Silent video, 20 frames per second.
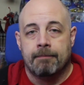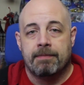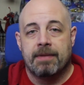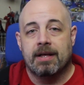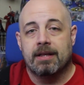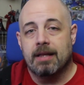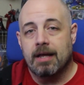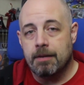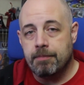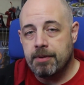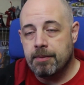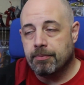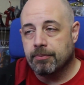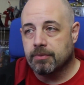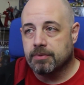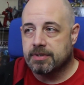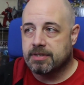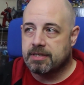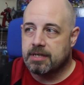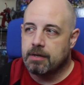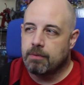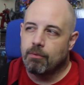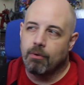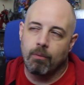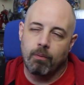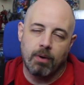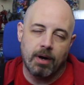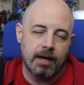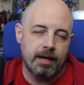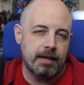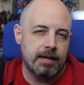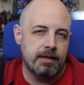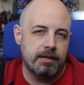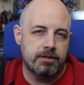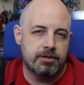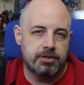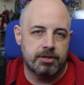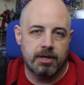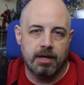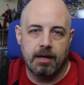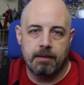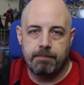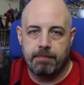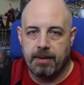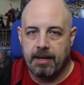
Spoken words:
Now, a lot of people will say, well, why should I